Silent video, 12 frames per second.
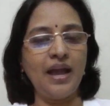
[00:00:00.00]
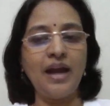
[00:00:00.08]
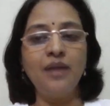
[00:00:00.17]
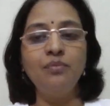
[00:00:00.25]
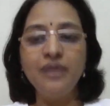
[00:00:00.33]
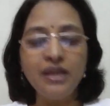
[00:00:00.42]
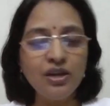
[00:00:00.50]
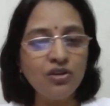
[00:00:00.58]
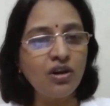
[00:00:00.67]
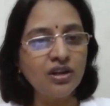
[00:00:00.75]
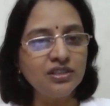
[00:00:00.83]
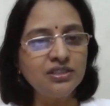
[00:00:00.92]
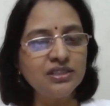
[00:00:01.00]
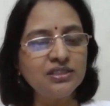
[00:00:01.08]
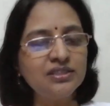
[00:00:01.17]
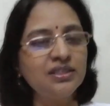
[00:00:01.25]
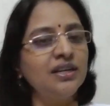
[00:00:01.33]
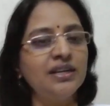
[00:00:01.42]
And being
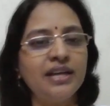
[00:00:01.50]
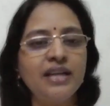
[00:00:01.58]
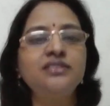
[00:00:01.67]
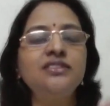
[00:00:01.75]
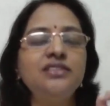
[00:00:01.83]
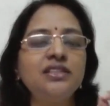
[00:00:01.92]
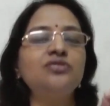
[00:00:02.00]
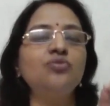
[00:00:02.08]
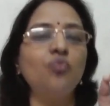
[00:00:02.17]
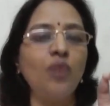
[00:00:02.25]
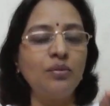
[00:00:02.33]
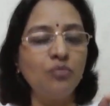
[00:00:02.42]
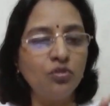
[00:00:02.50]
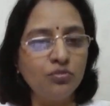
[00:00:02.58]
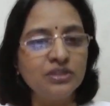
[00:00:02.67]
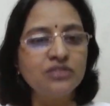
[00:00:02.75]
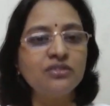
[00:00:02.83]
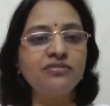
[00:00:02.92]
conscious takes just one
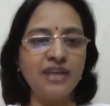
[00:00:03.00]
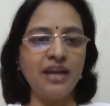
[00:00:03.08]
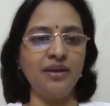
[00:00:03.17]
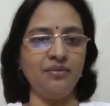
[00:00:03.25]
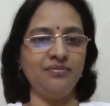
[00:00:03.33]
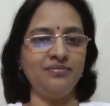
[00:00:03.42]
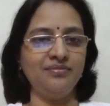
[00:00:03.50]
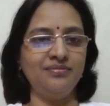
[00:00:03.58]
moment of time.